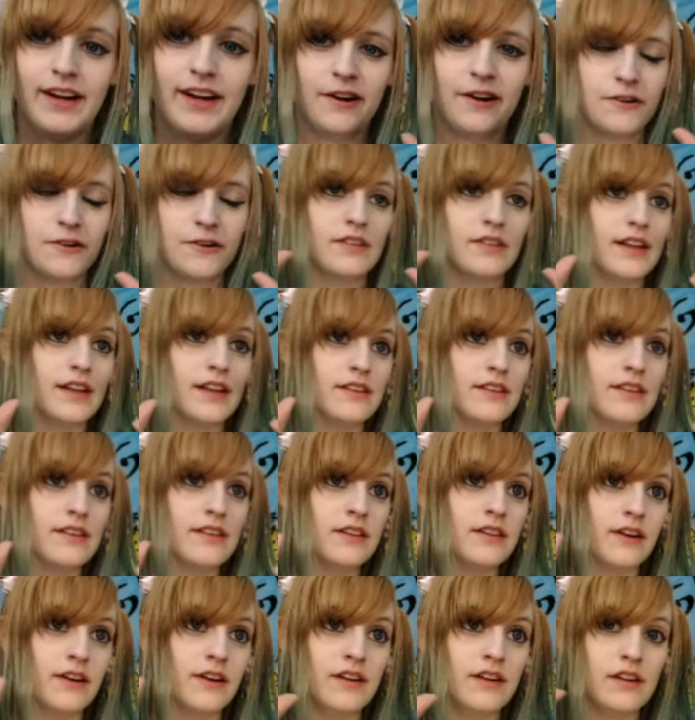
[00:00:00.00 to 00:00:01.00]
right, here's lesson
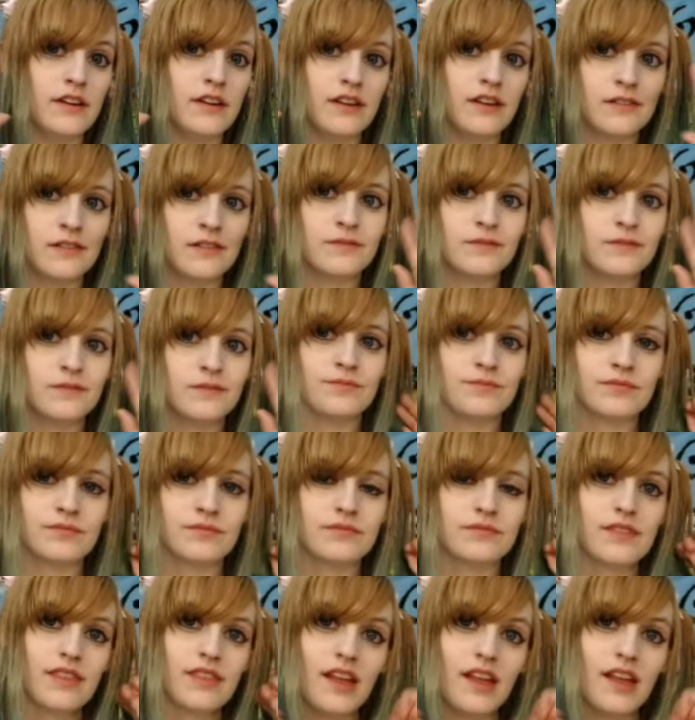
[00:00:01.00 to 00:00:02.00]
learned.
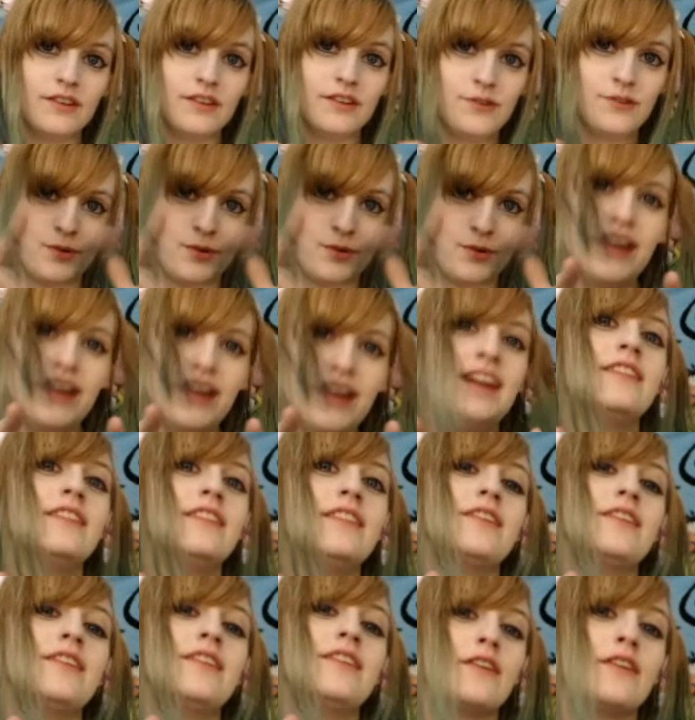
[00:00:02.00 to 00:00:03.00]
Do not
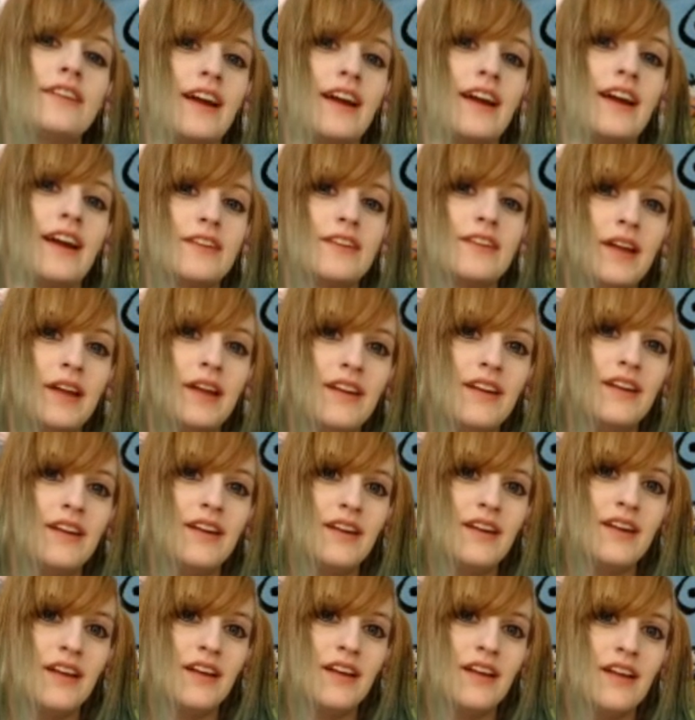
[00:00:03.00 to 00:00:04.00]
hit the next button.
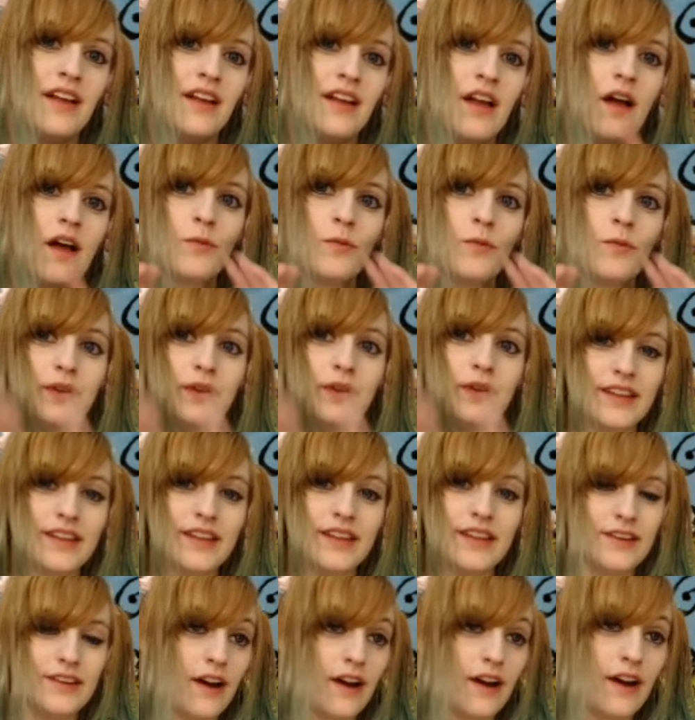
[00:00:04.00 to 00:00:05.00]

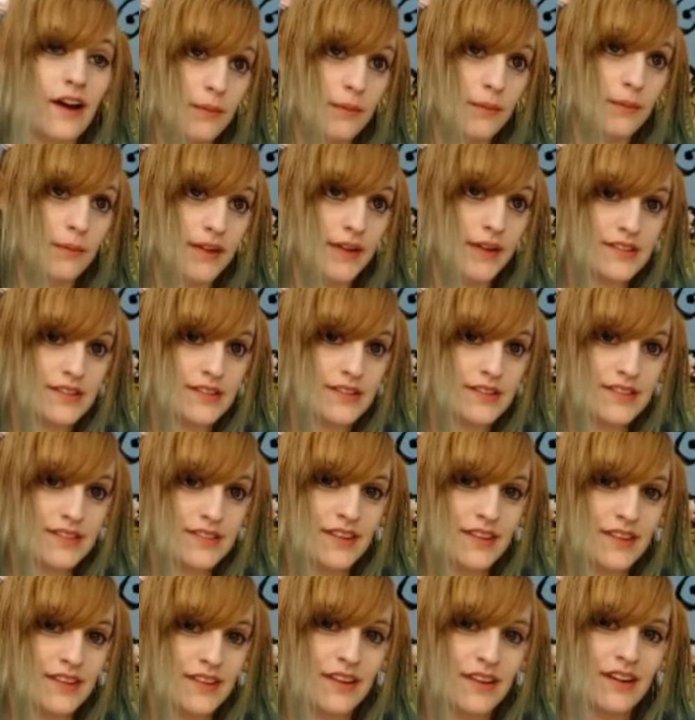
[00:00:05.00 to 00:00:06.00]
Read the documents.
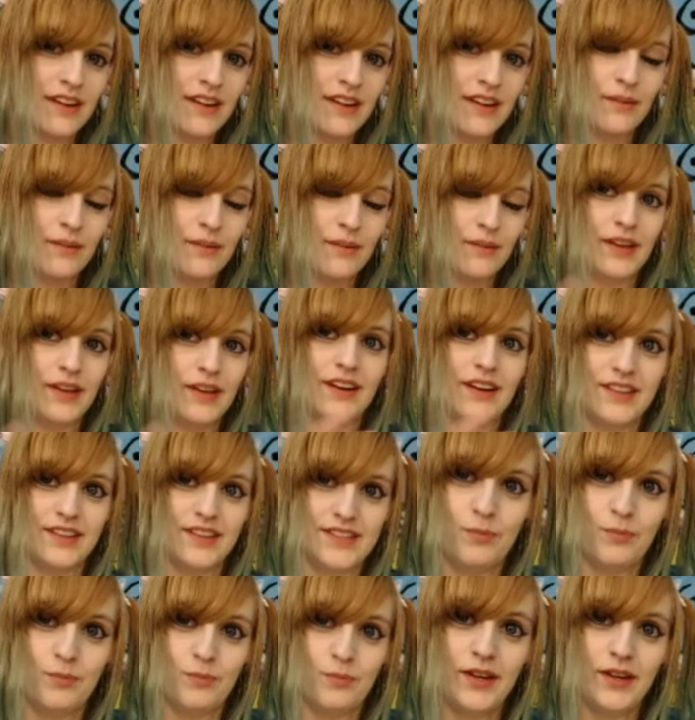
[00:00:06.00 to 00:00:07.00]
Because
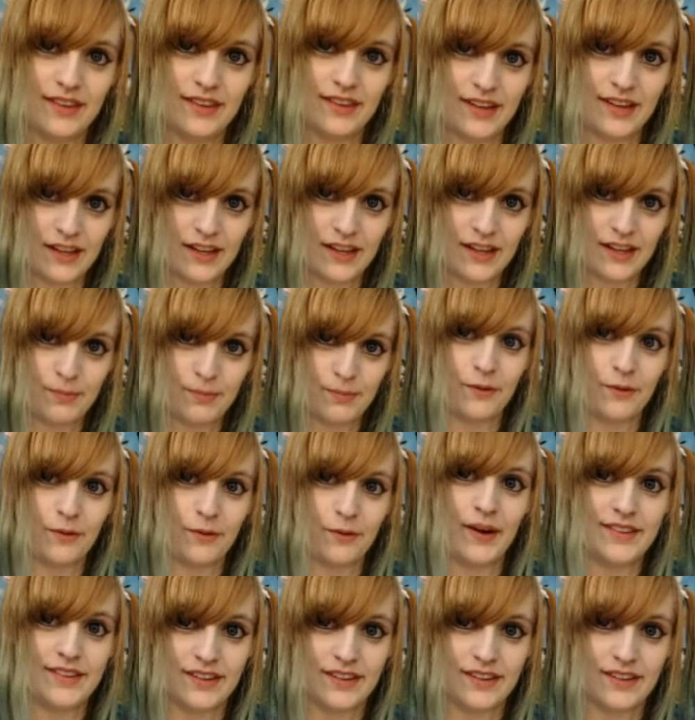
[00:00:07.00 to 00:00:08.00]
when you hit the next button, you're
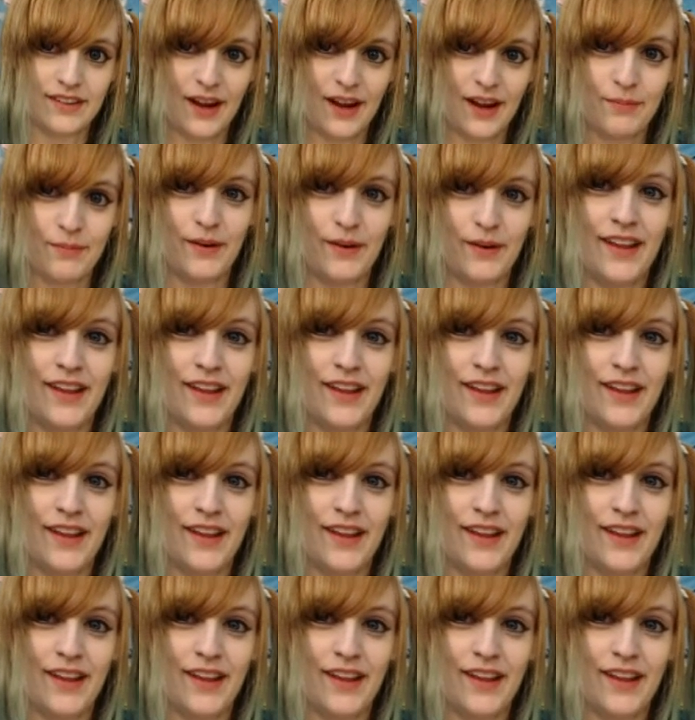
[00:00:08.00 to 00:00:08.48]
wasting time by